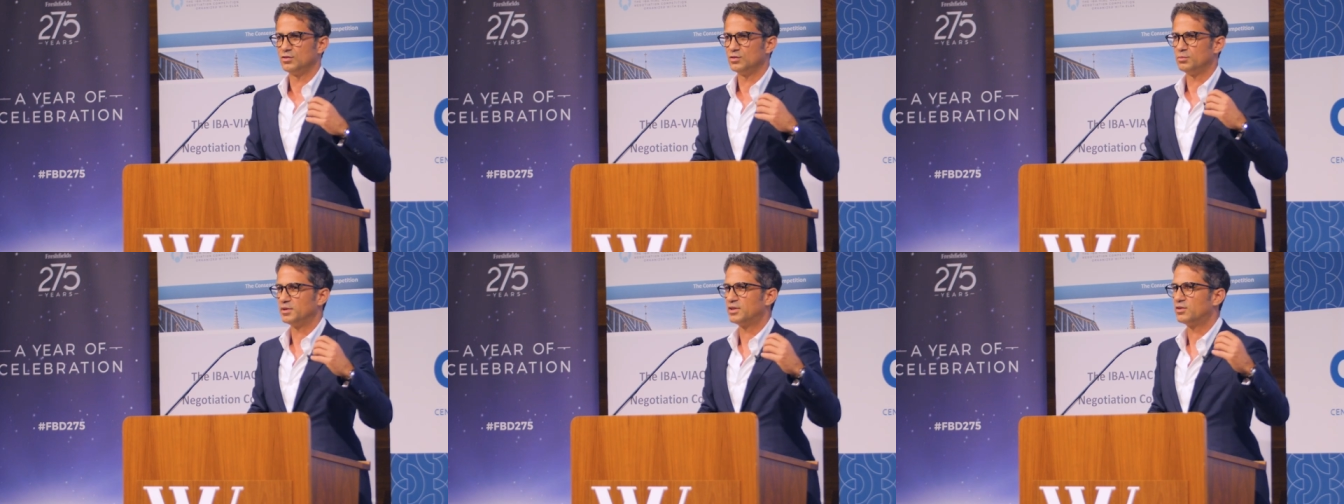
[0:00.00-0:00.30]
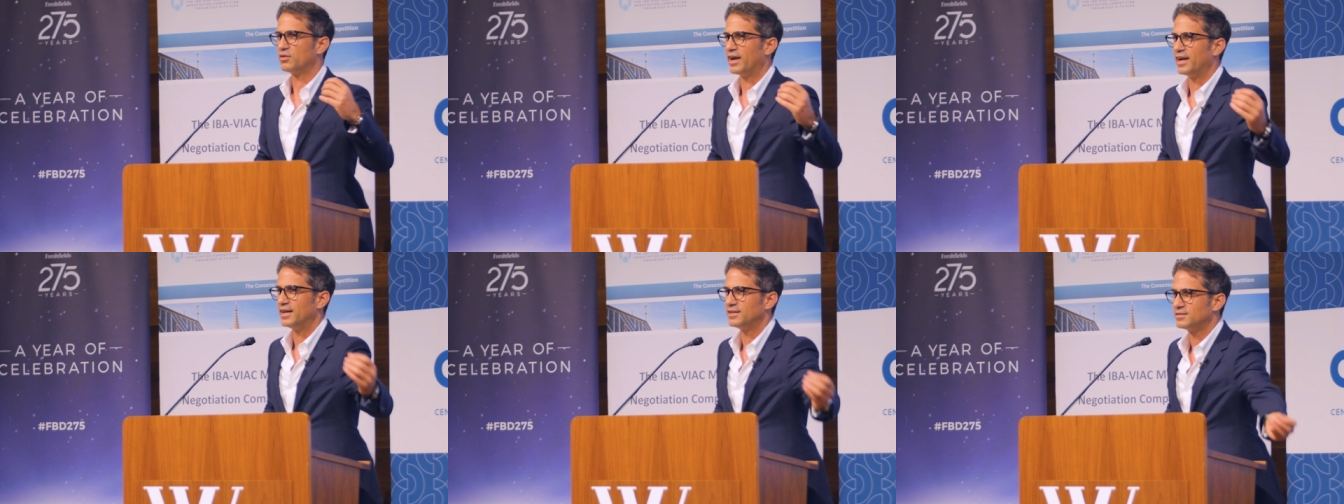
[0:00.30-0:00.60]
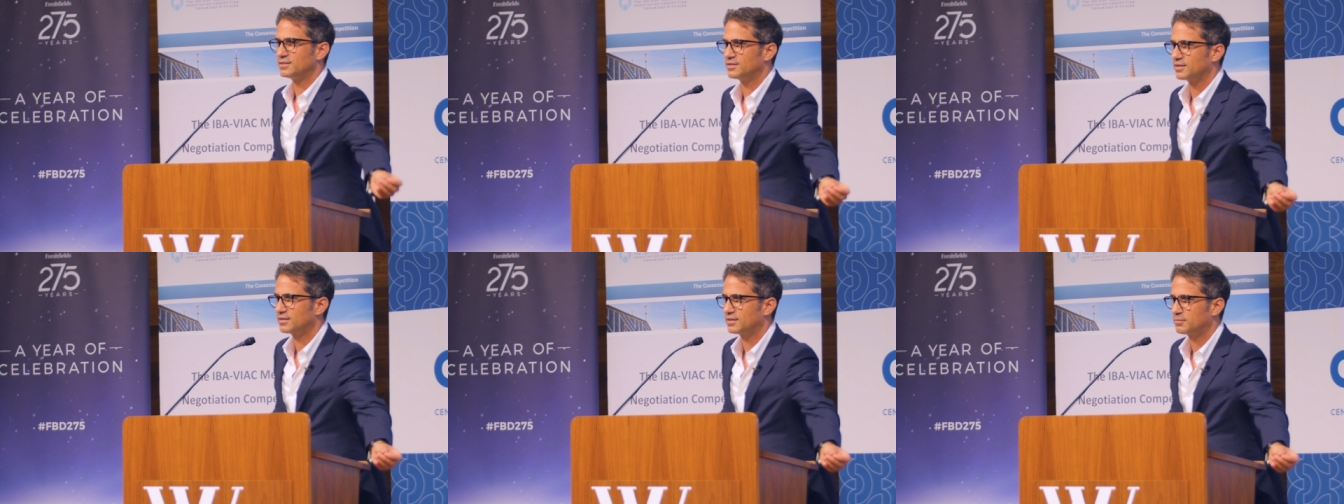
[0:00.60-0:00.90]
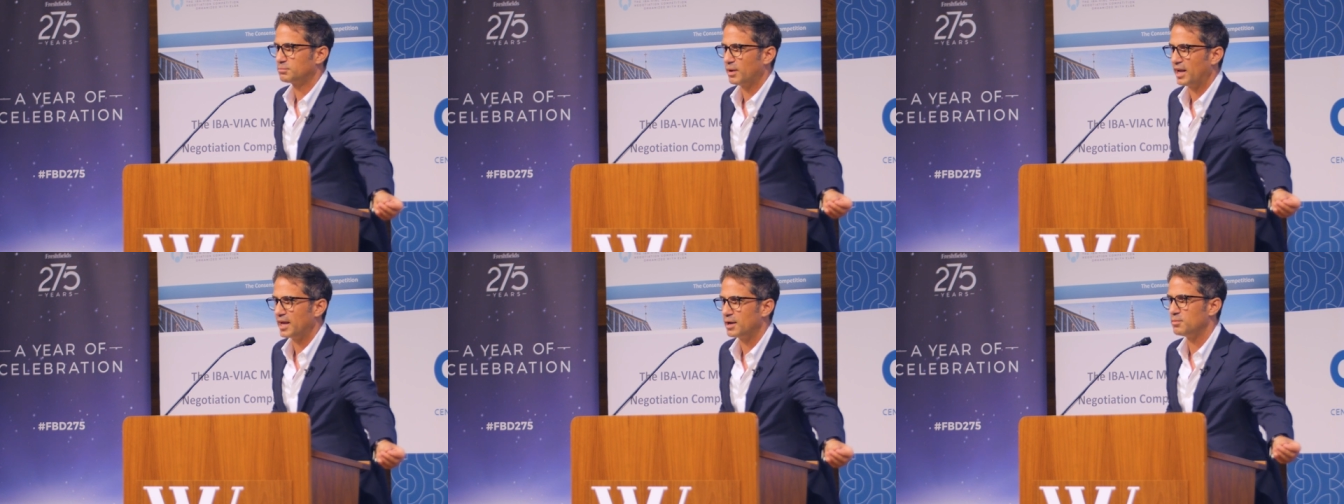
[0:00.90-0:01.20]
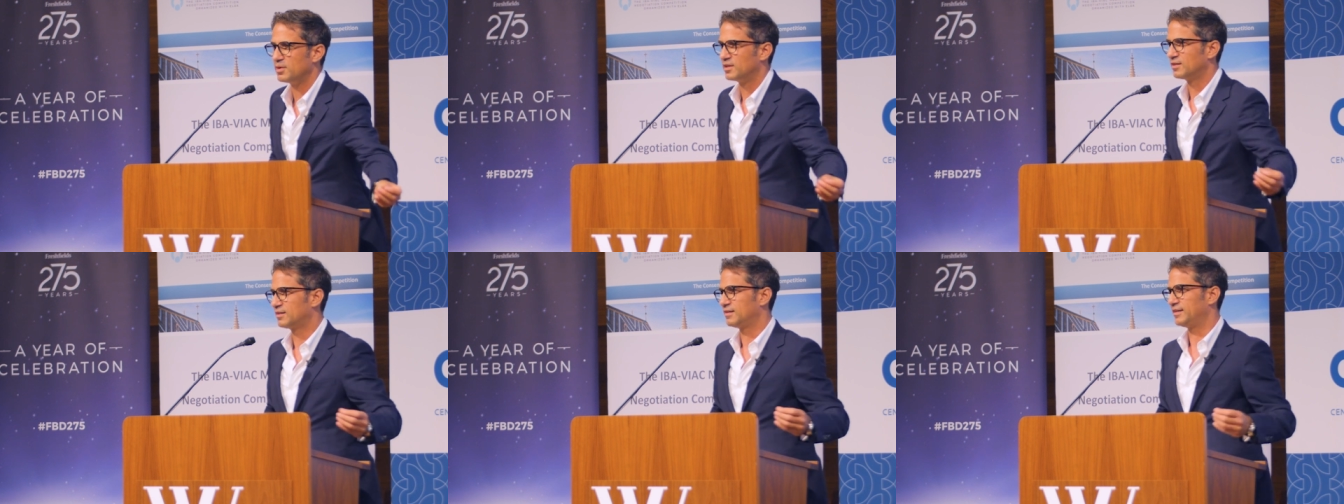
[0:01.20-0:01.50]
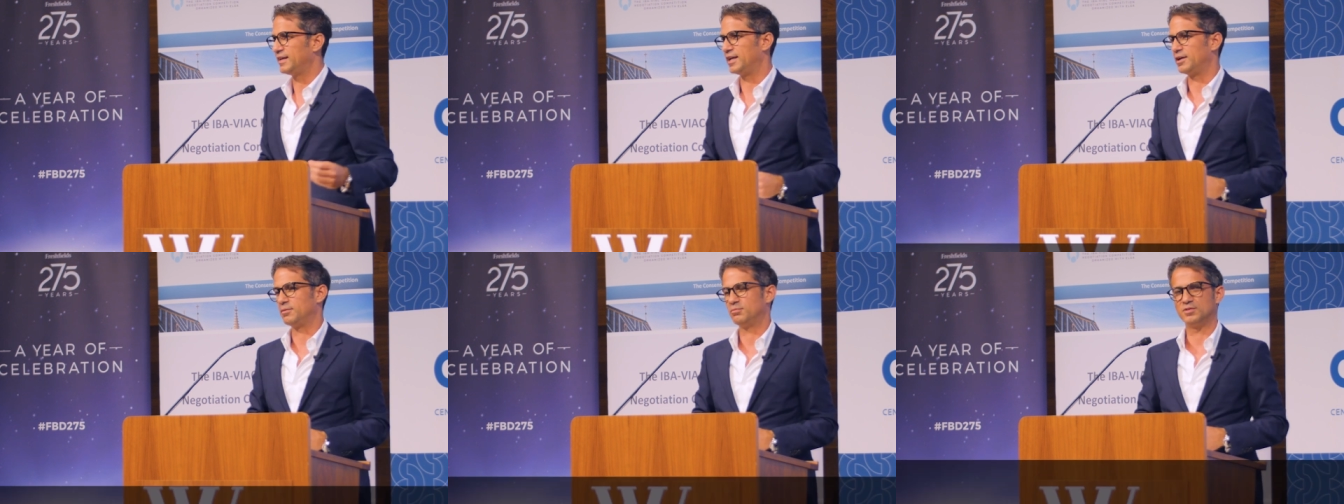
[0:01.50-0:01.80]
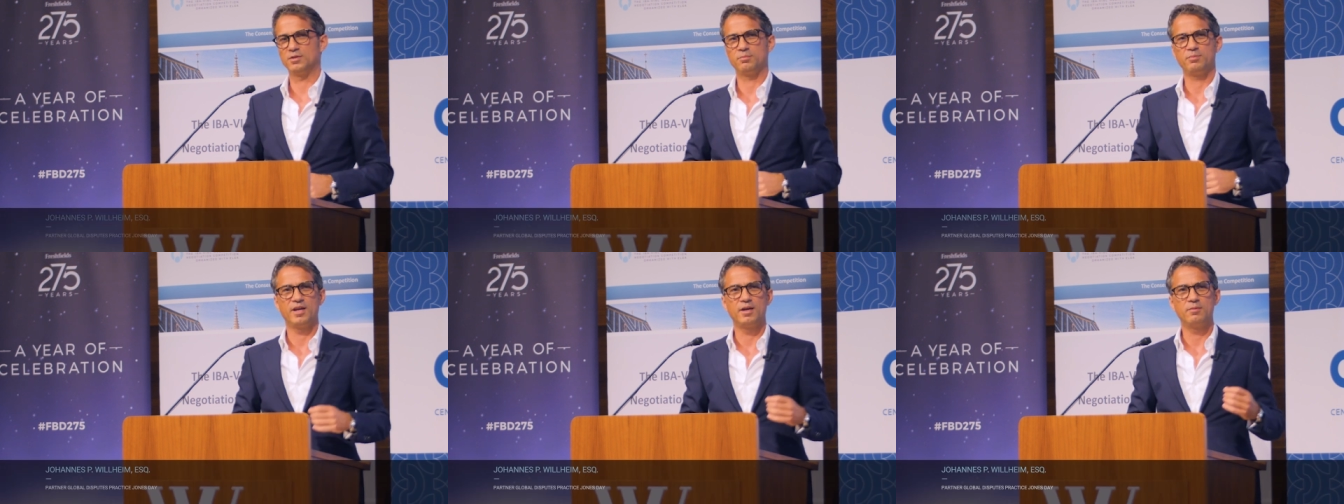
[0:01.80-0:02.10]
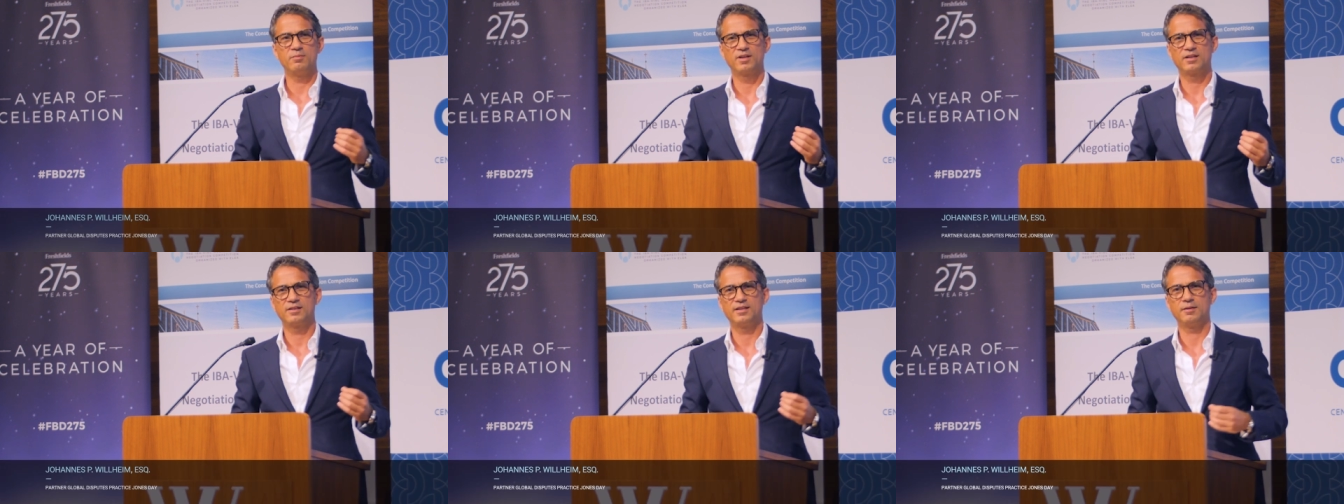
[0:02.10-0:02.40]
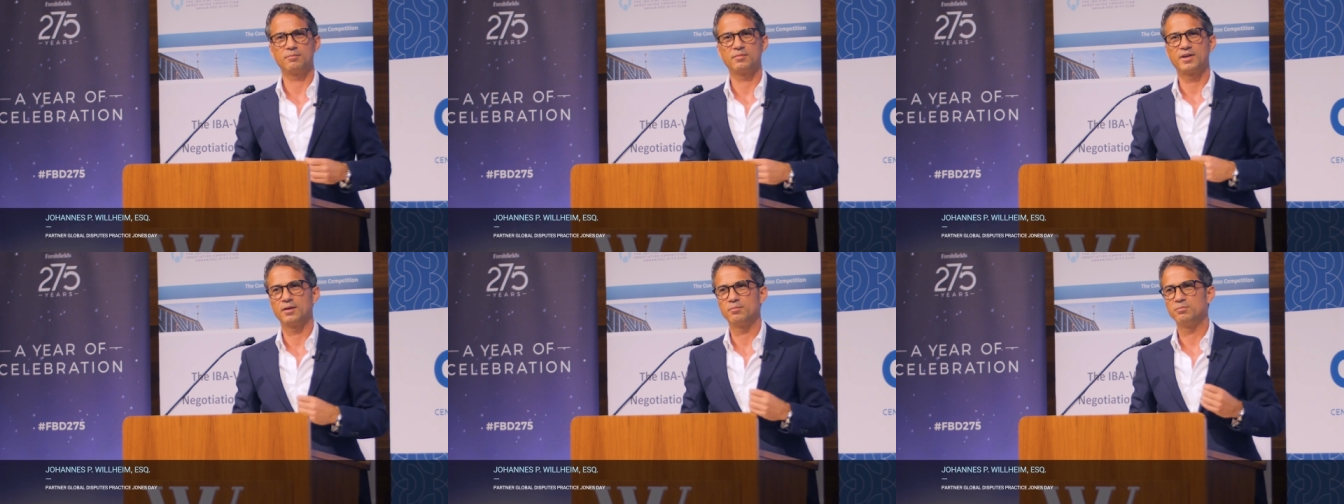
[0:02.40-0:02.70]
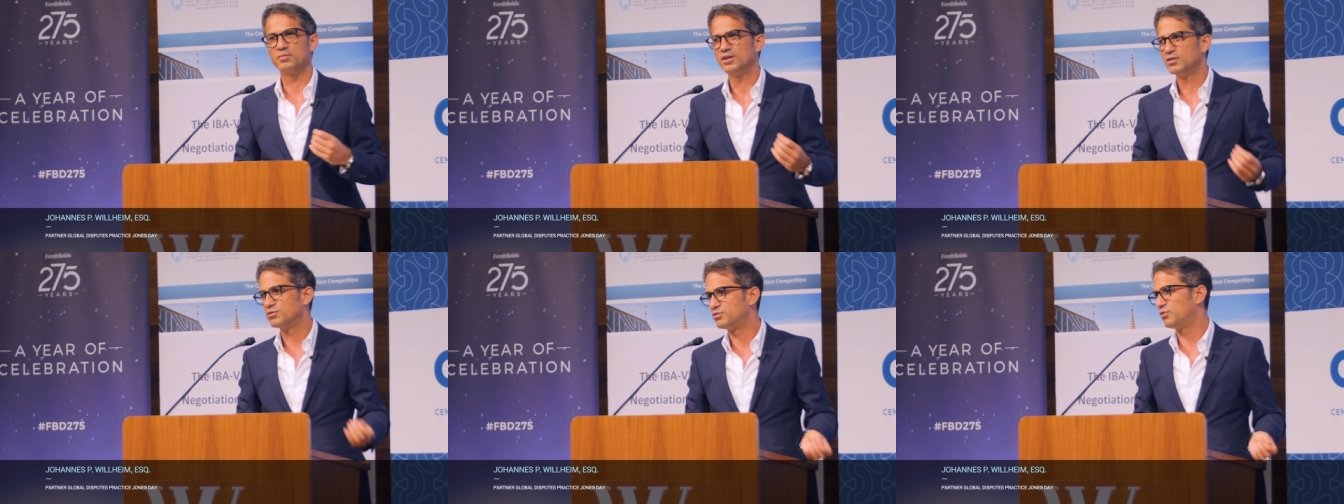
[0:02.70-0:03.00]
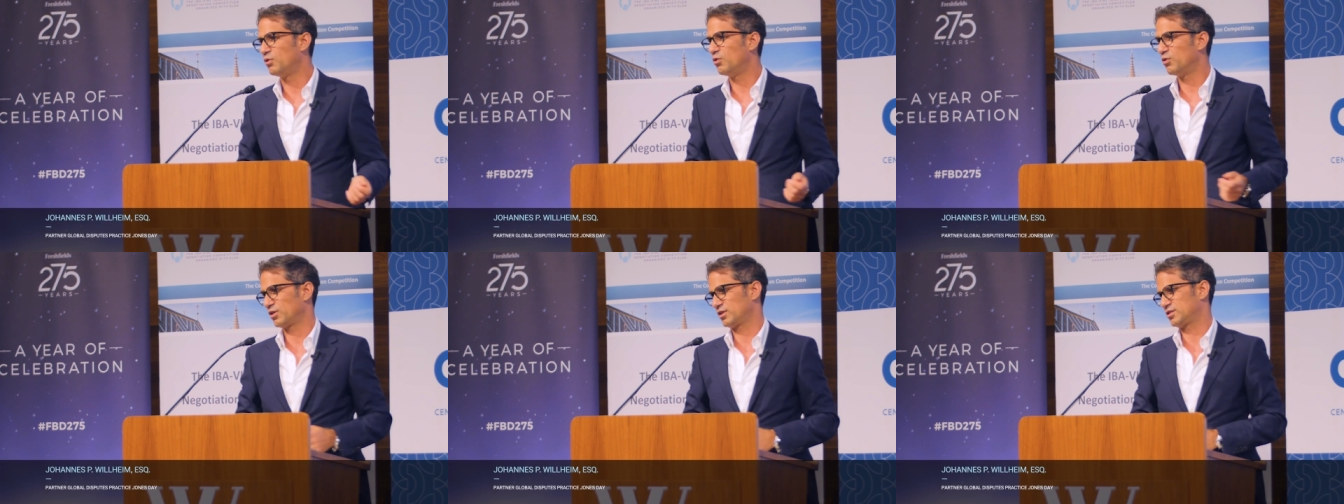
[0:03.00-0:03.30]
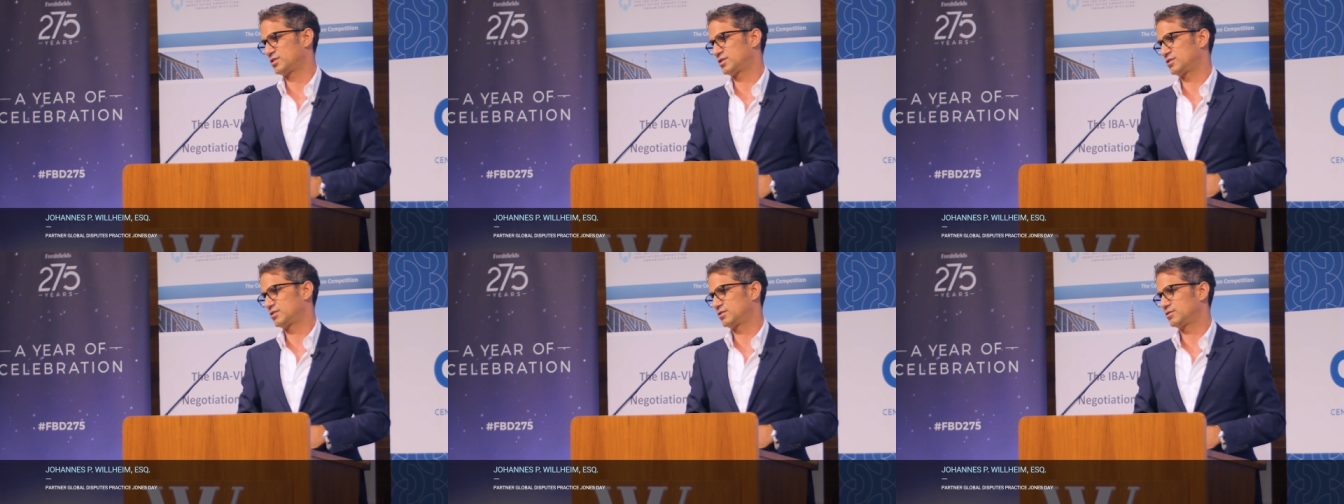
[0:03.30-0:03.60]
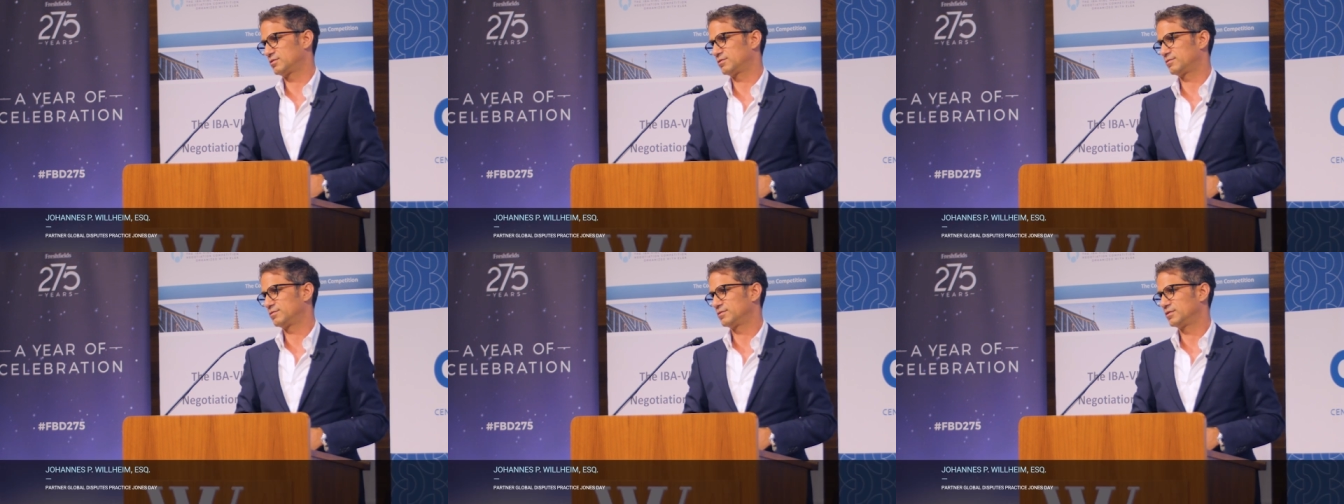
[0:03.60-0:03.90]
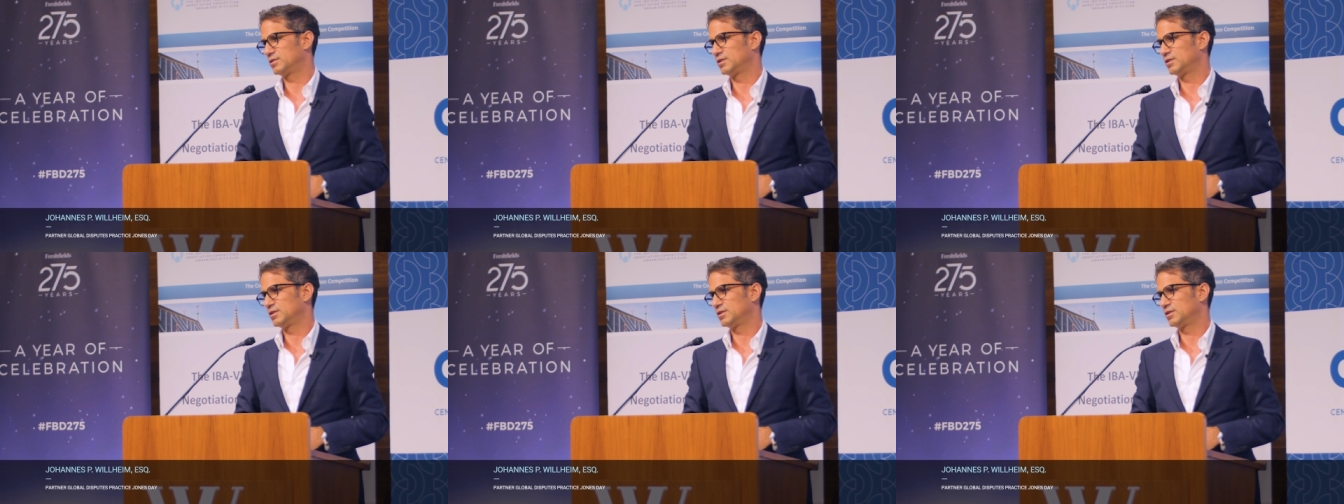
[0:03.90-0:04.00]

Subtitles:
You'll be granted a payment claim. The payment claim can be enforced.